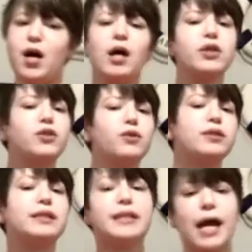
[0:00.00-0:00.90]
So
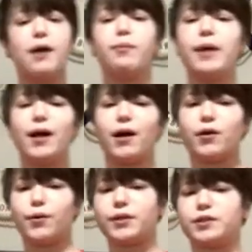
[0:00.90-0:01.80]
today we are
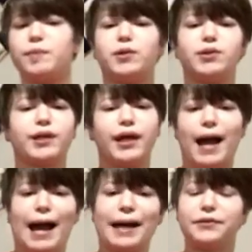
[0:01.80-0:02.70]
going to be looking
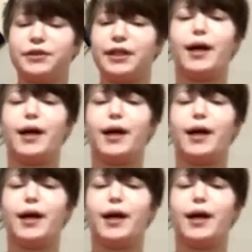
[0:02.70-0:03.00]
at the